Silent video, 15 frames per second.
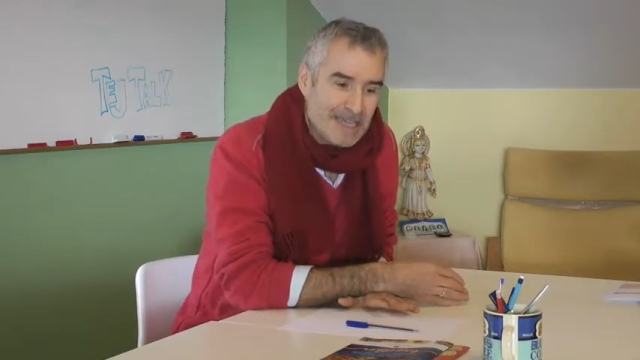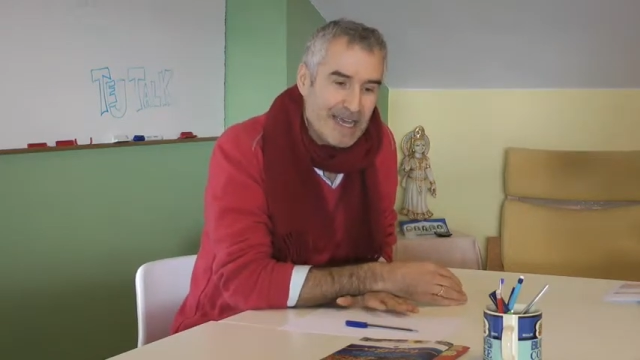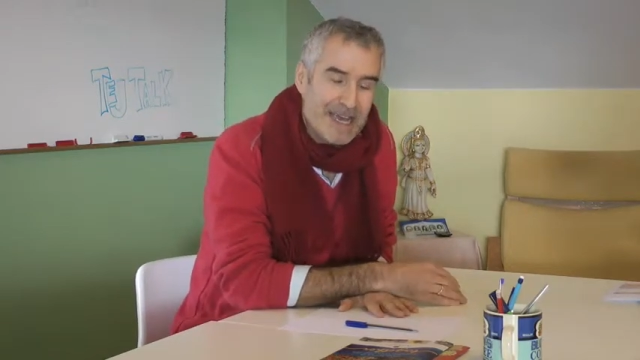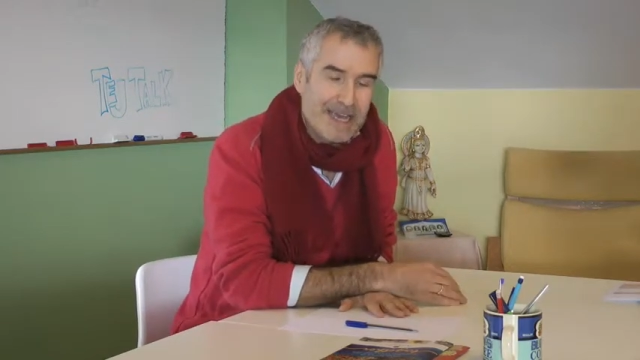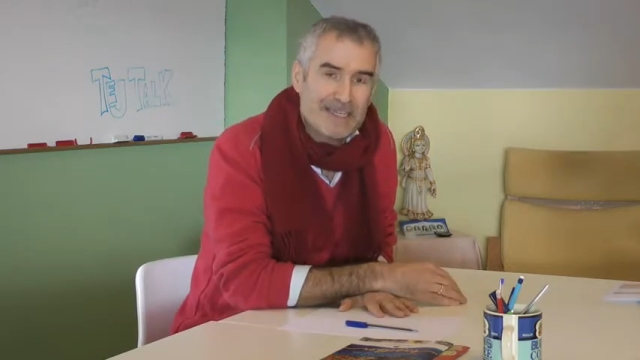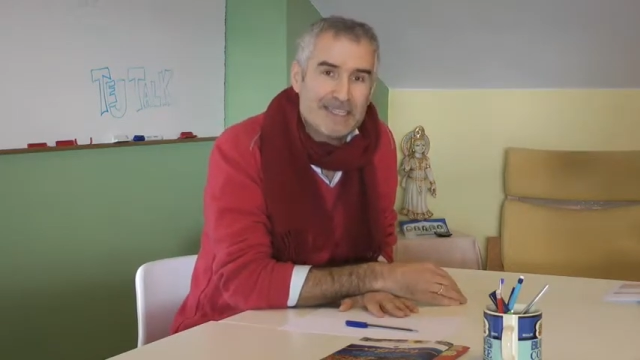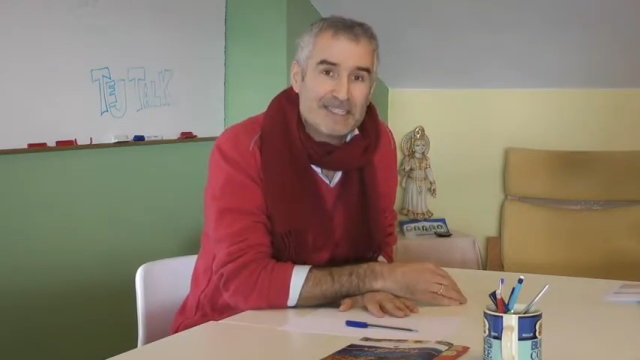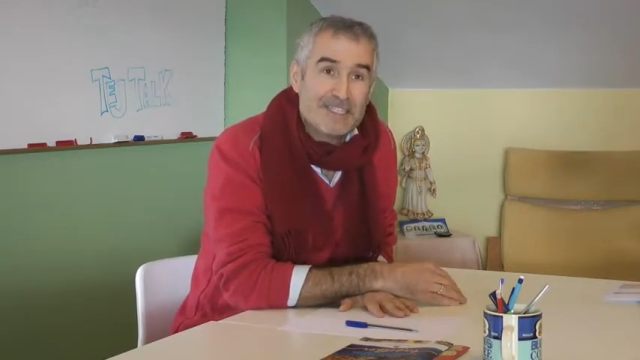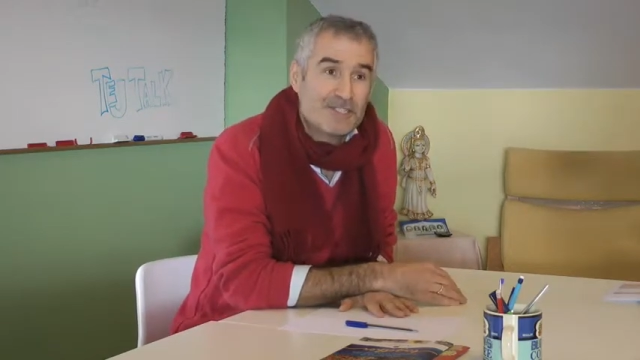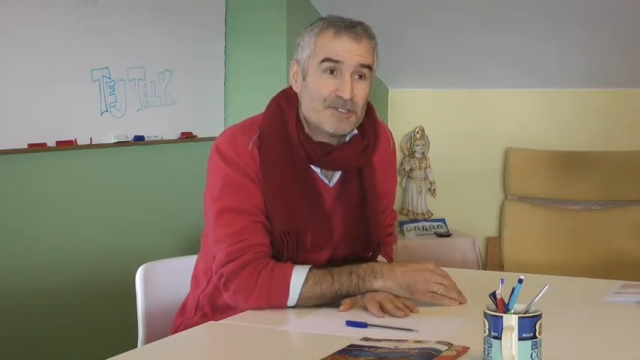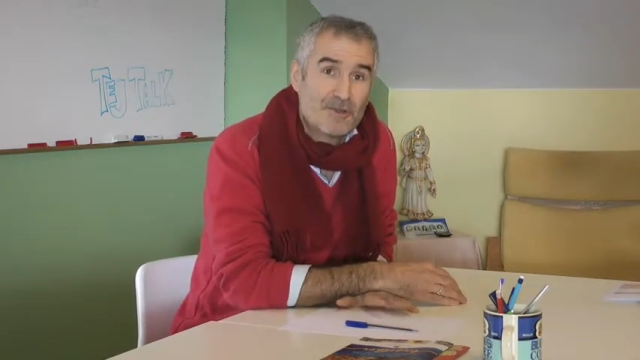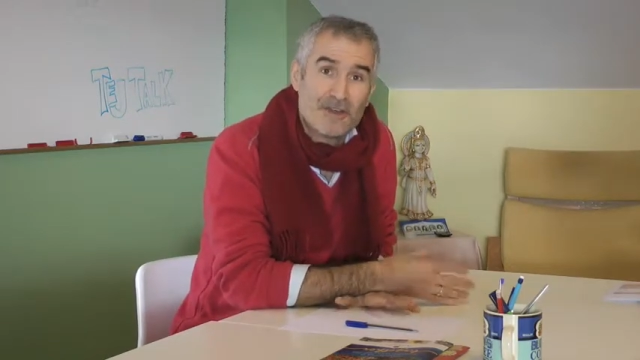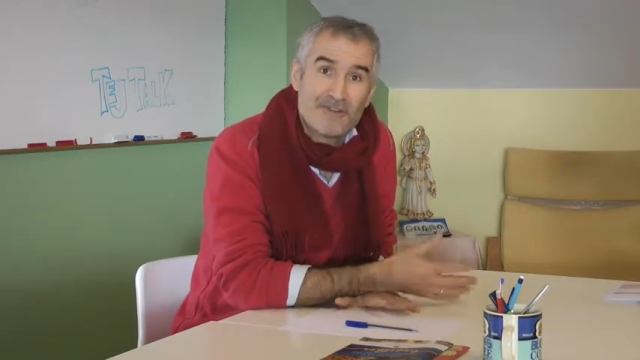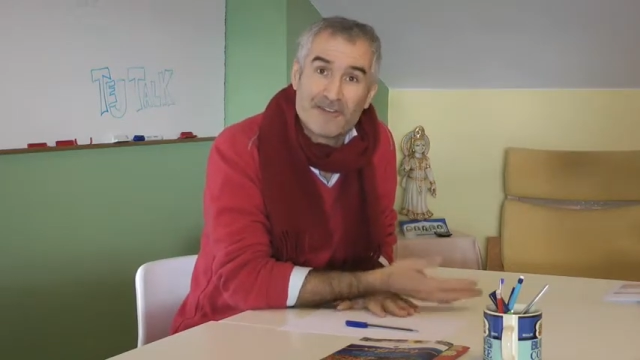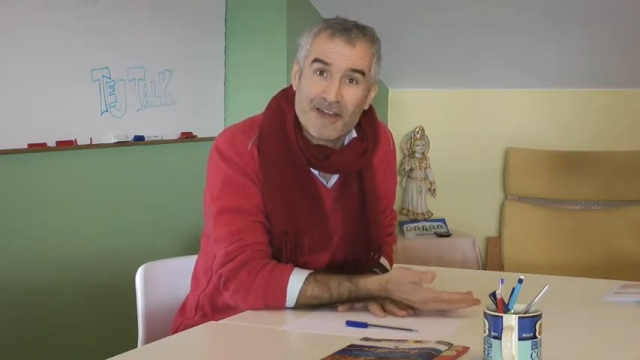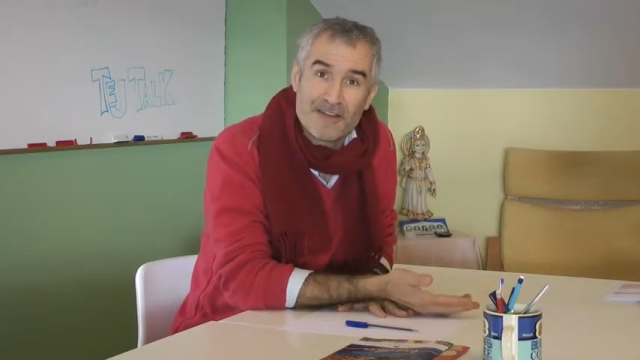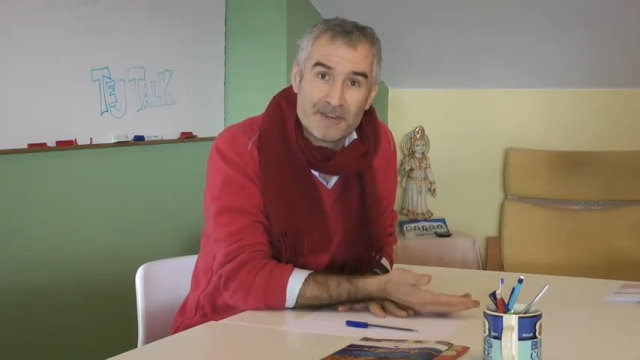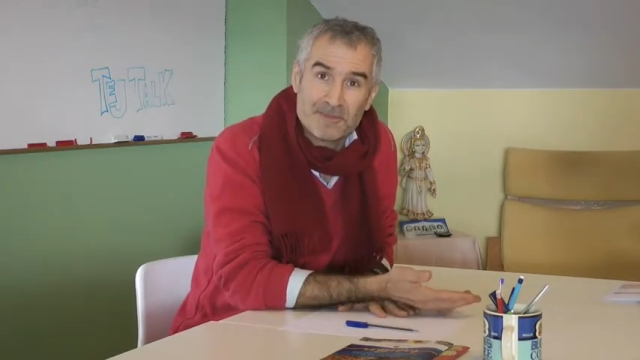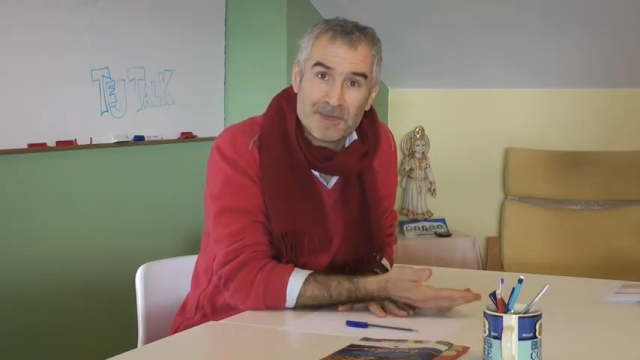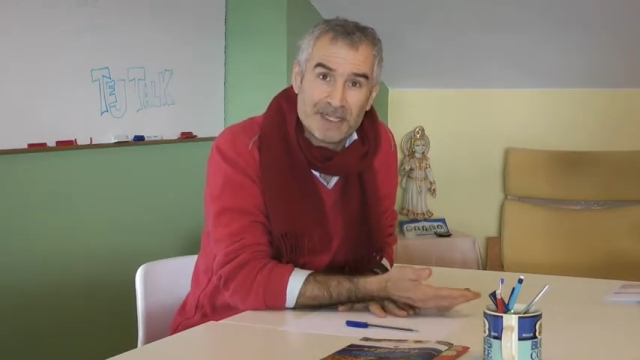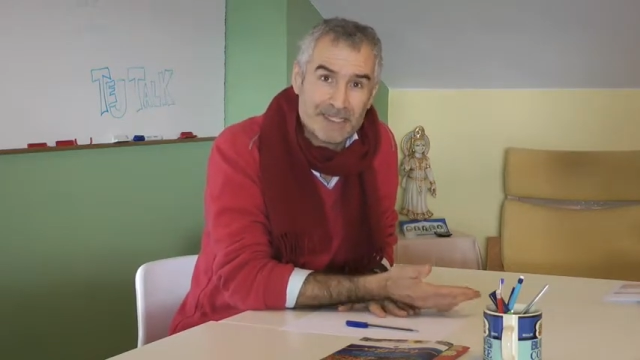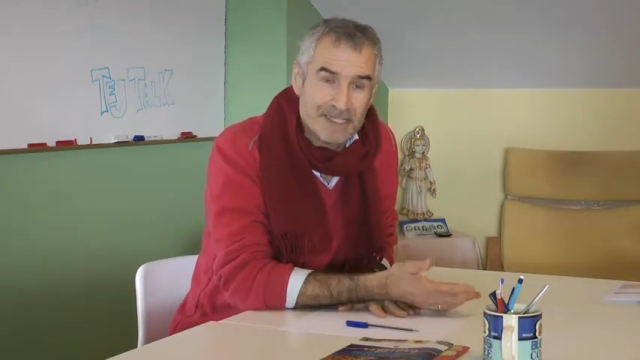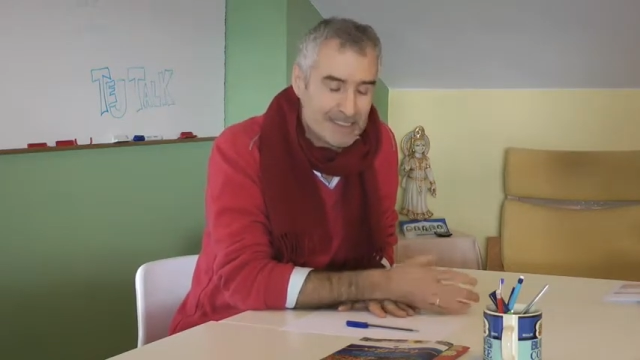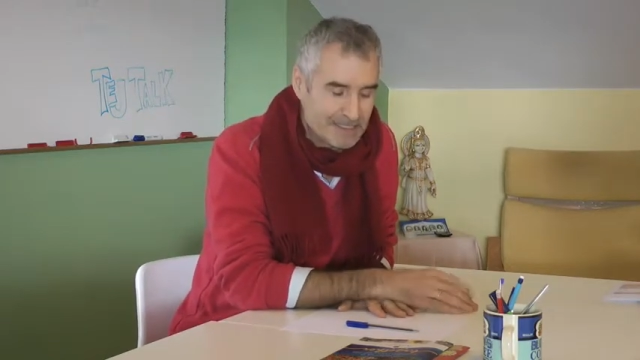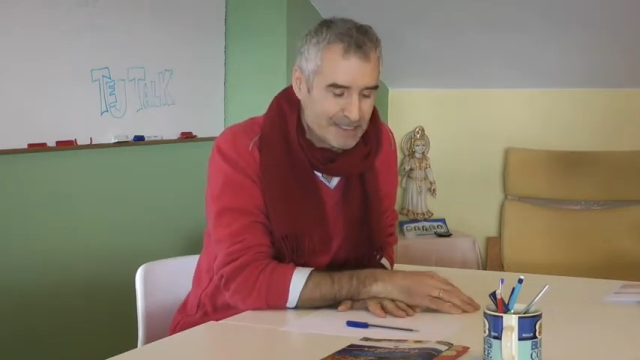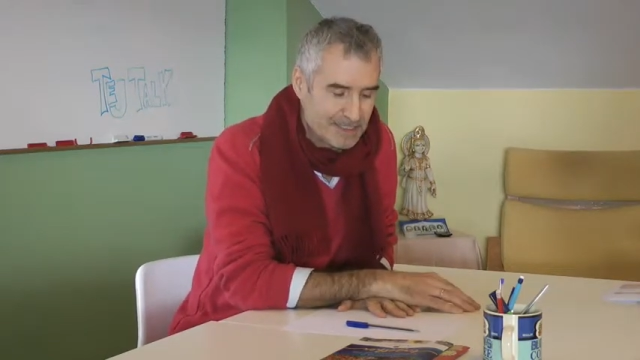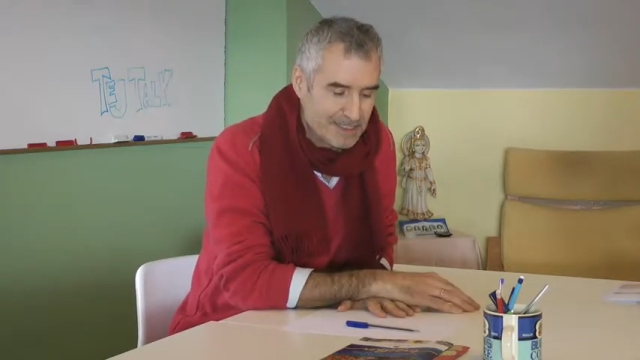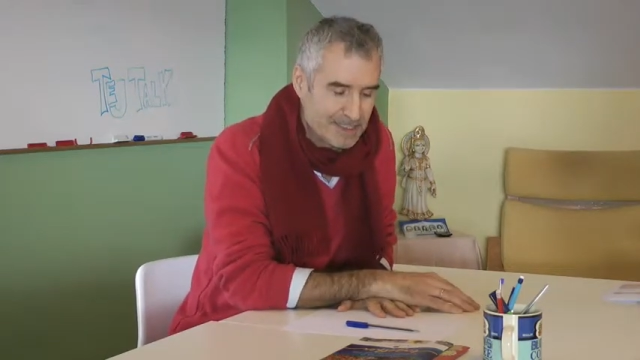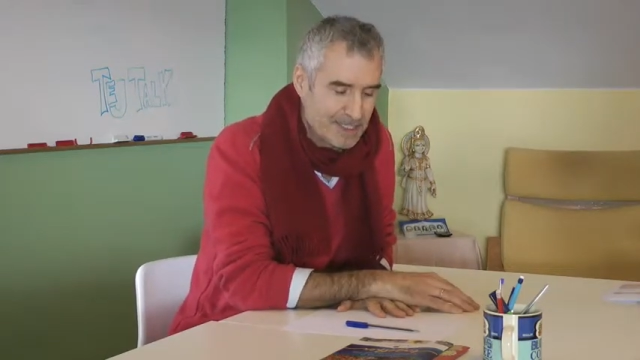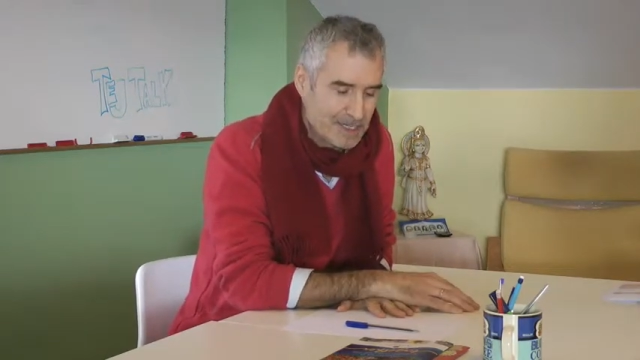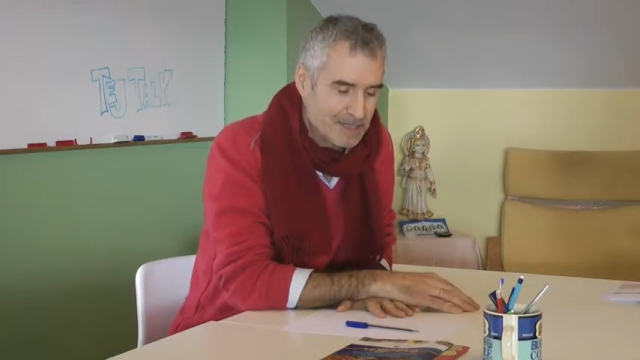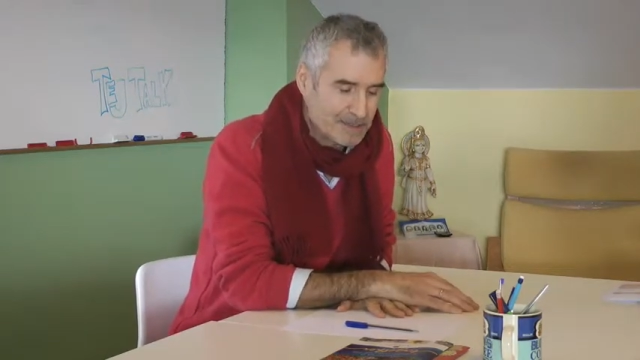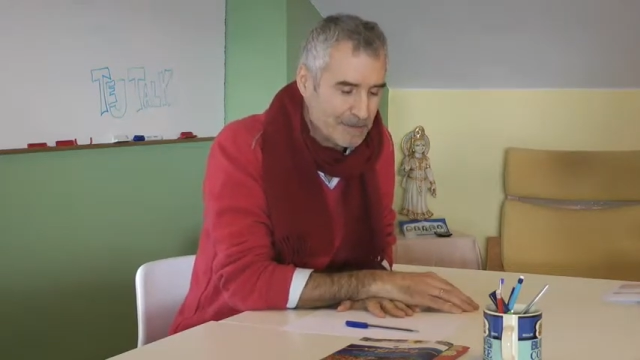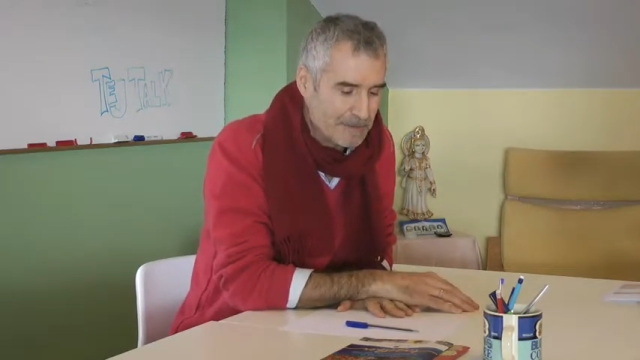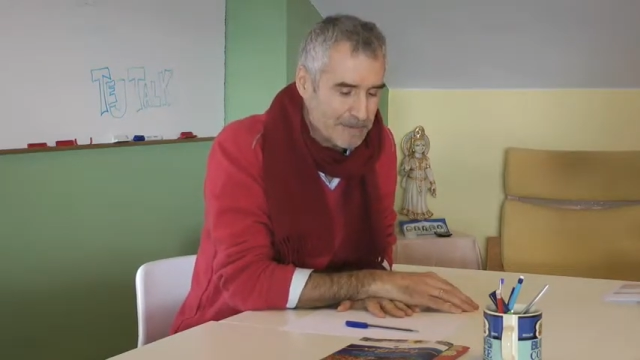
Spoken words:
and it's a joy for everybody. You know.